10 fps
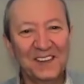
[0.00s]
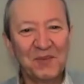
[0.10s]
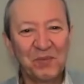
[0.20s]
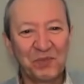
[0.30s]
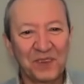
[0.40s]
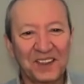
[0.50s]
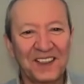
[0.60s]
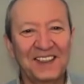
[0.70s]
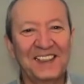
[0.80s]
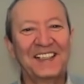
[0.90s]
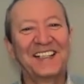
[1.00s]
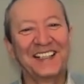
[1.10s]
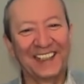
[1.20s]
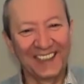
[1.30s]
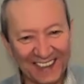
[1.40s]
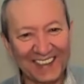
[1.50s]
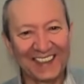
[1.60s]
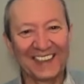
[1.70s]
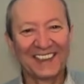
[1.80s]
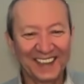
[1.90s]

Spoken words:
Yeah, we felt it. It's a very spiritual